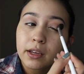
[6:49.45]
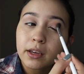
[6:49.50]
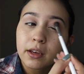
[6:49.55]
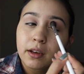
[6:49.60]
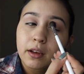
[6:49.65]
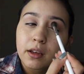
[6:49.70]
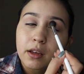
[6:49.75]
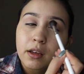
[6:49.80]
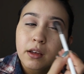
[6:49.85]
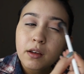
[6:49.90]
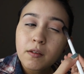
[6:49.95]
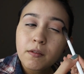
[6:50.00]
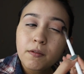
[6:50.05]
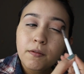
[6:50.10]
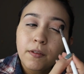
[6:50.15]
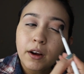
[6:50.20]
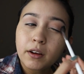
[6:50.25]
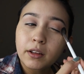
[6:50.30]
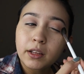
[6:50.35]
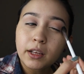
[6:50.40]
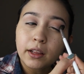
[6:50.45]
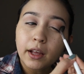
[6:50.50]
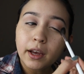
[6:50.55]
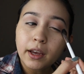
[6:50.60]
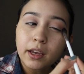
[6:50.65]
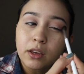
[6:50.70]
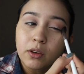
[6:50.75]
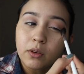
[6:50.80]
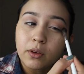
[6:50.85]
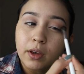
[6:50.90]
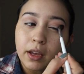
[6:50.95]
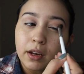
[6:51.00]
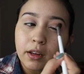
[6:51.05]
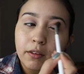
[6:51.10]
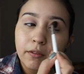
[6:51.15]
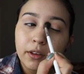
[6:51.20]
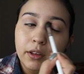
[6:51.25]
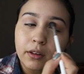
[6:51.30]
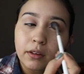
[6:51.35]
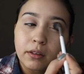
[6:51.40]
like fairly light. You can't
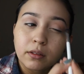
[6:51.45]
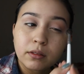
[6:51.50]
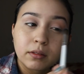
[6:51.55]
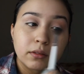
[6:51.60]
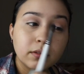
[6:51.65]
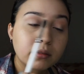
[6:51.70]
even